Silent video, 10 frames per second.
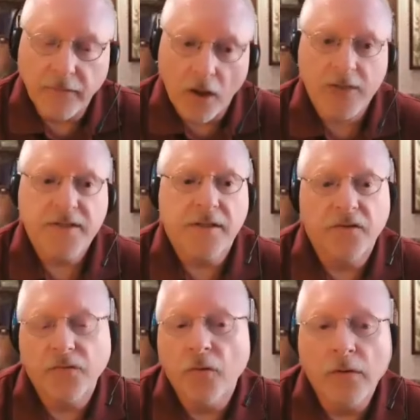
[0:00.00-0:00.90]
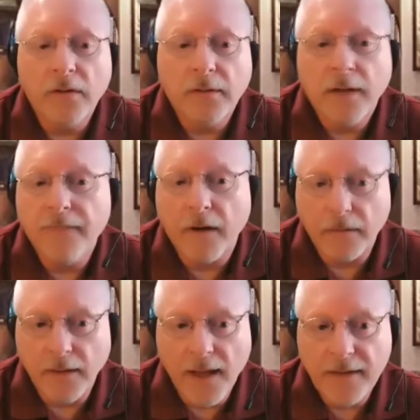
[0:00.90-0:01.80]
lost control of our
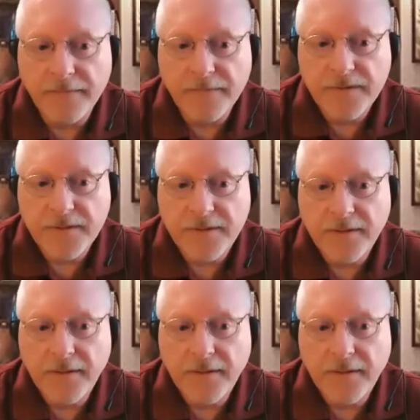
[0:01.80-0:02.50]
lives